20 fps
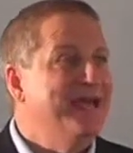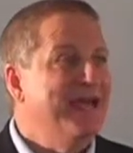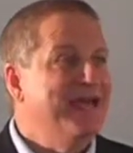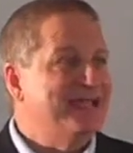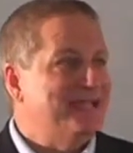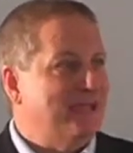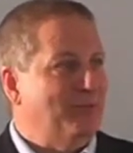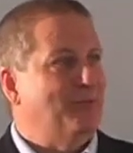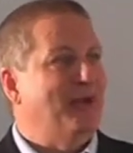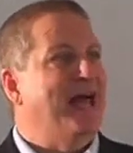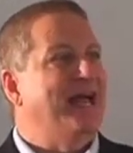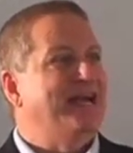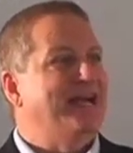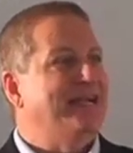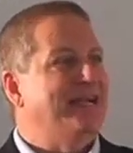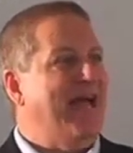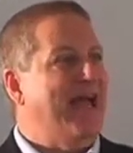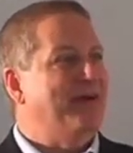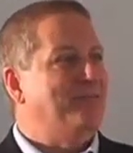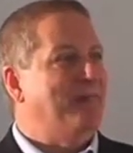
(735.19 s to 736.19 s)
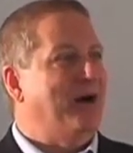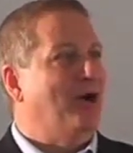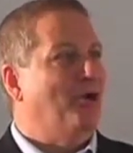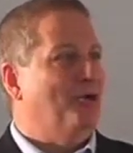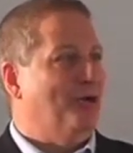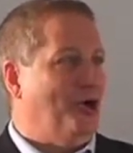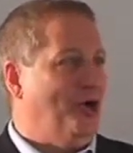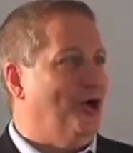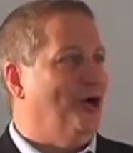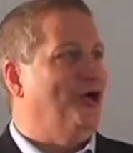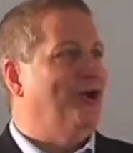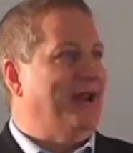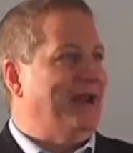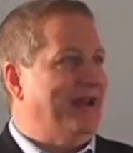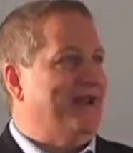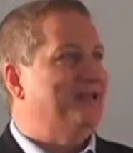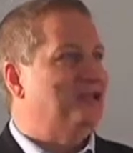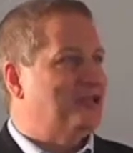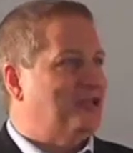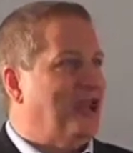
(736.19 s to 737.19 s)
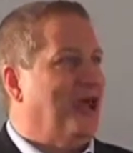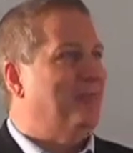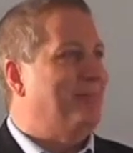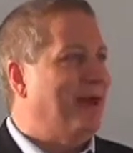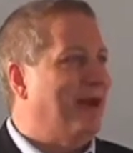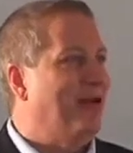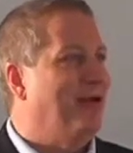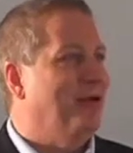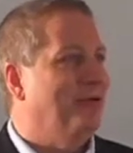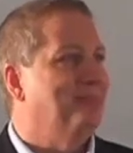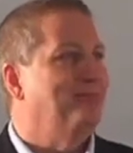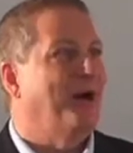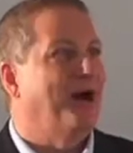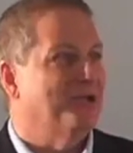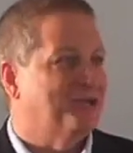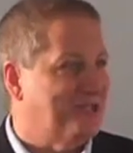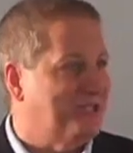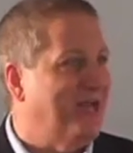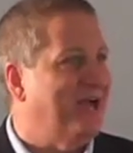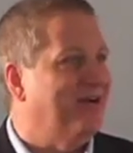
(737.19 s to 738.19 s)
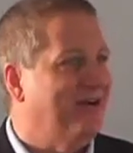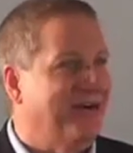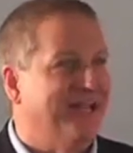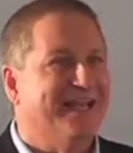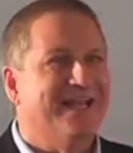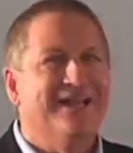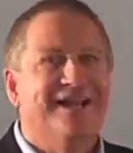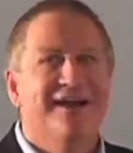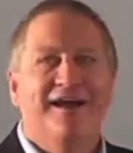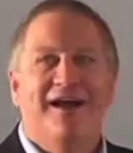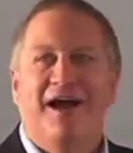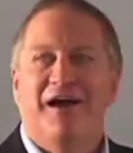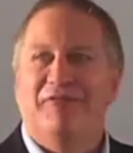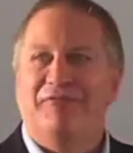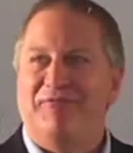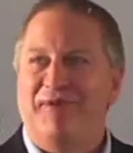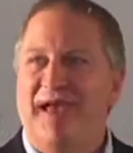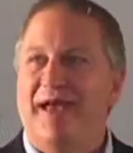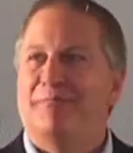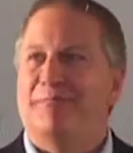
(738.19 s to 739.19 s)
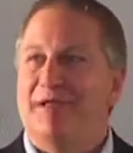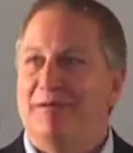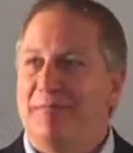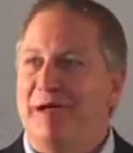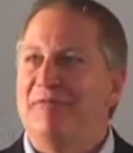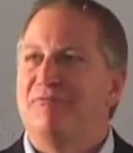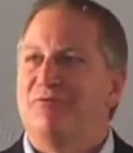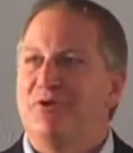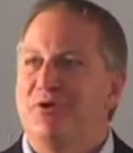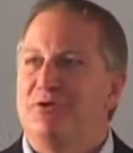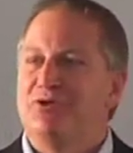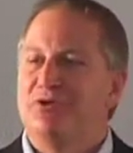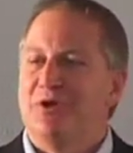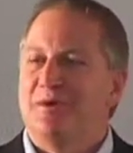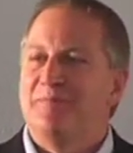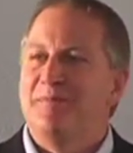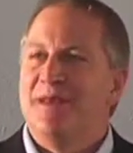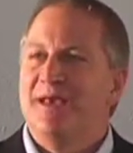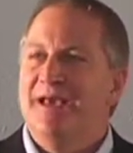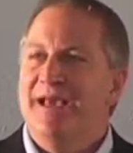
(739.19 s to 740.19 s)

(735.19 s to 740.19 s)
He said, Well, I need to have my own herd. I need to stop my own posterity of family and my future.